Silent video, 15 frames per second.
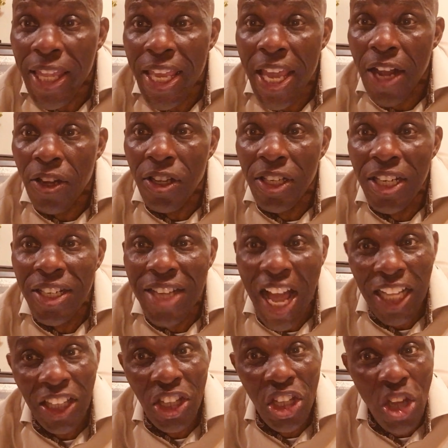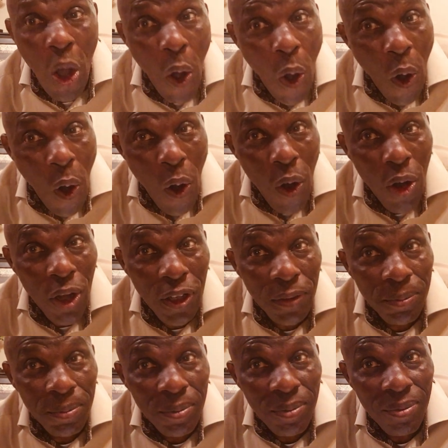there, you did not know
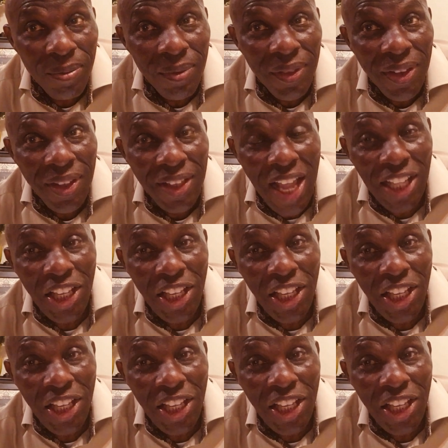that